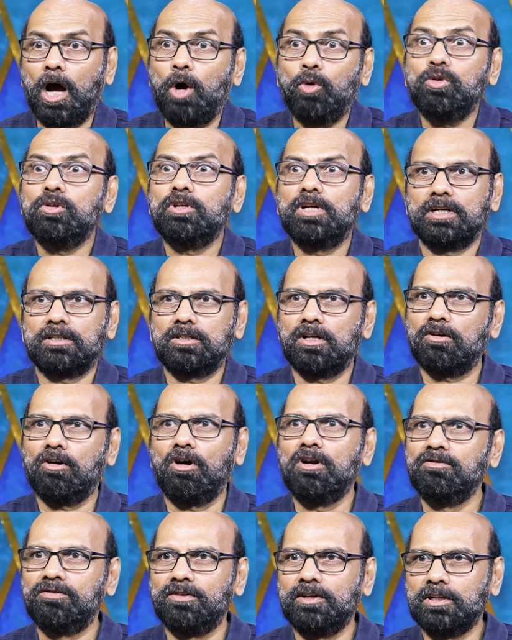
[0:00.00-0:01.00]
How do you get the
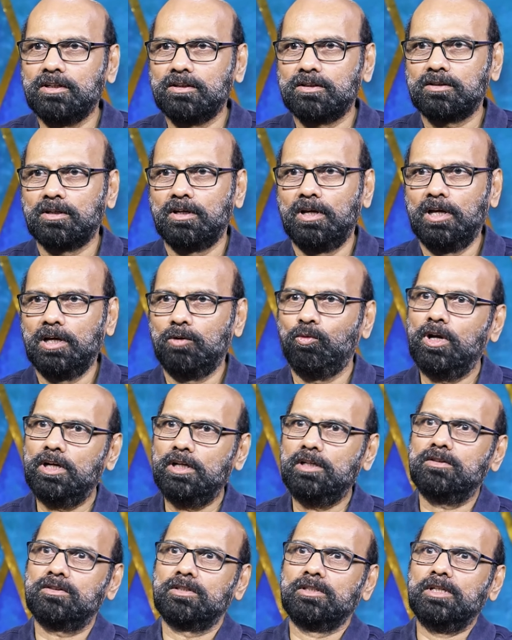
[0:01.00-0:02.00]
confidence? One
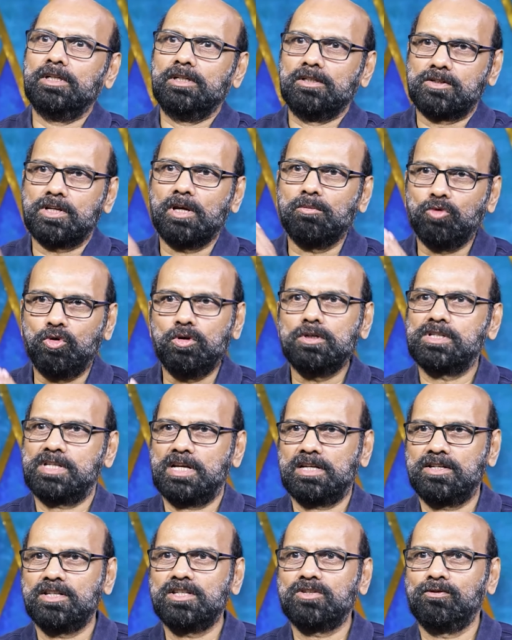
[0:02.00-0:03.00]
is some good
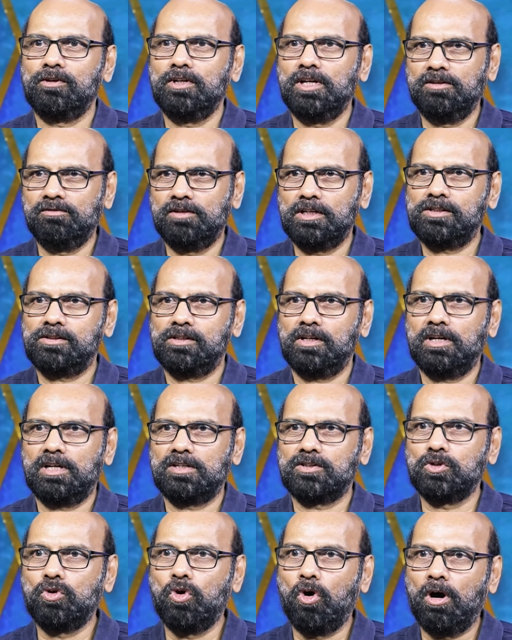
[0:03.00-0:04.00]
successful investor
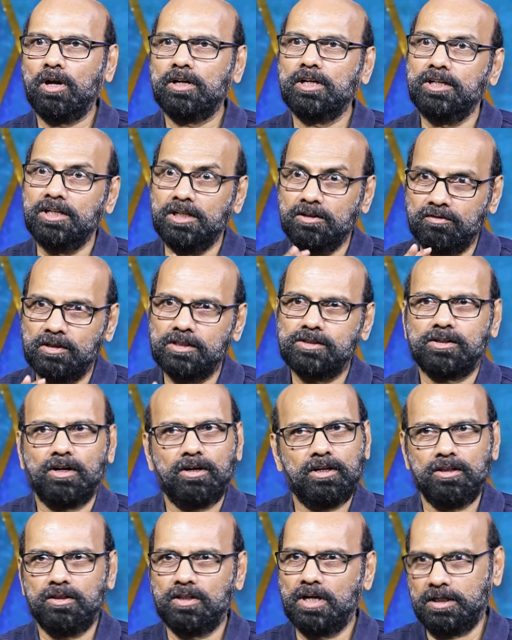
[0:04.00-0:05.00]
has gone and
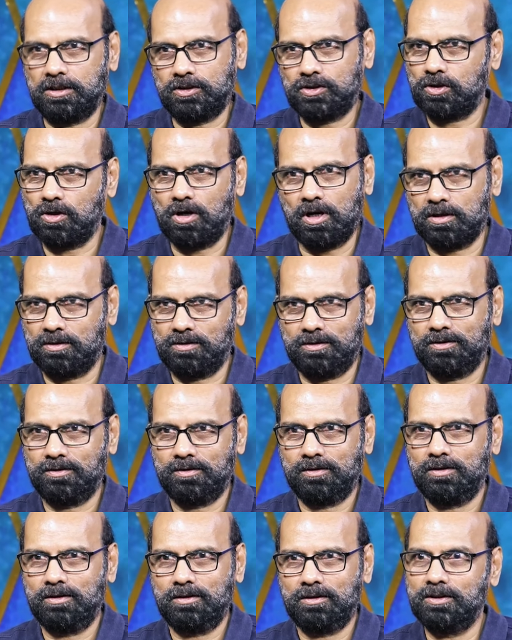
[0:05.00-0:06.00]
invested in that stock.
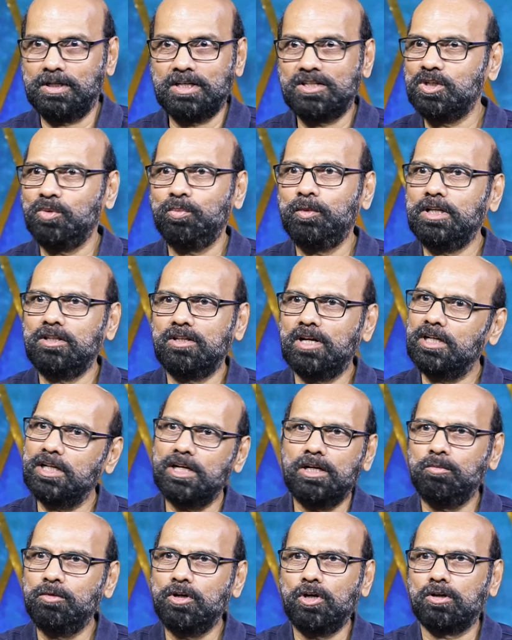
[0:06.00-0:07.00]
Doesn't mean that
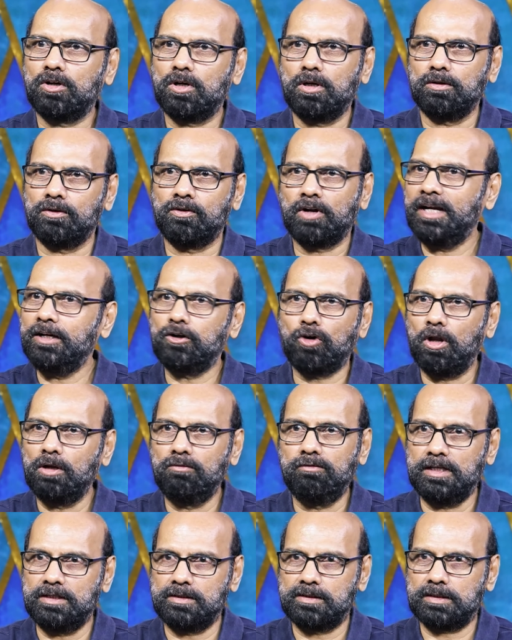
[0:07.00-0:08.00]
he'll be right
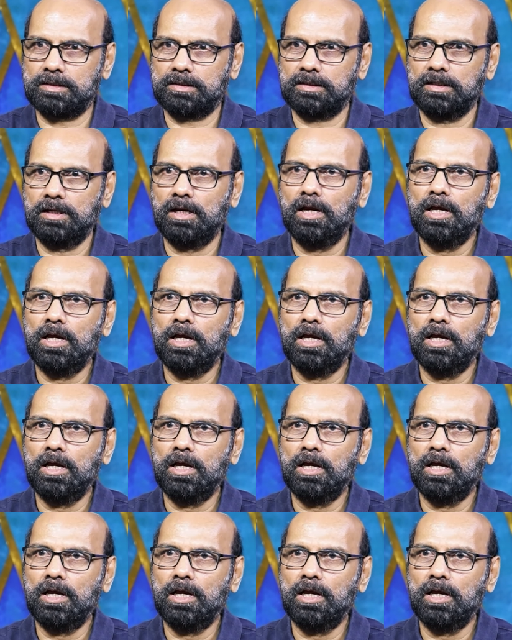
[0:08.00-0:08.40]
always.